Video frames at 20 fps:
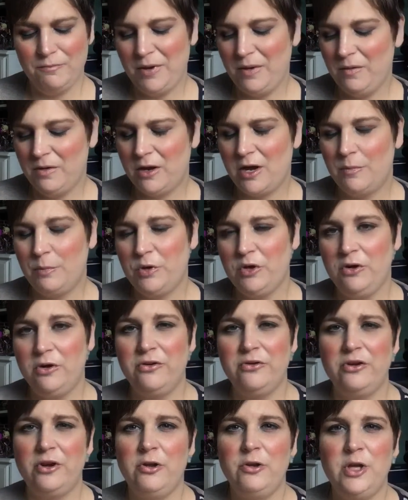maybe a couple
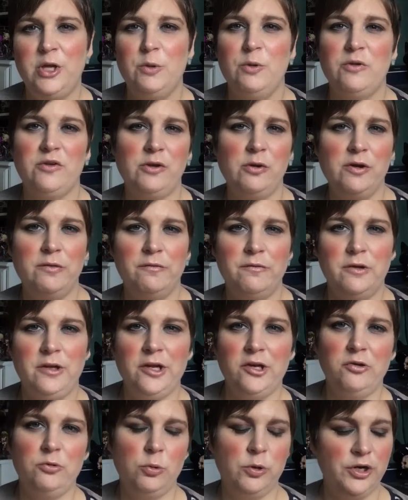years ago he was going for
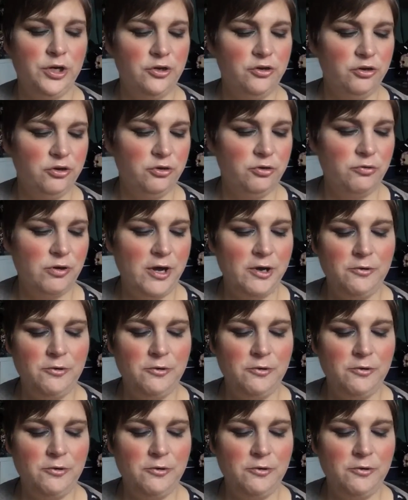like 22.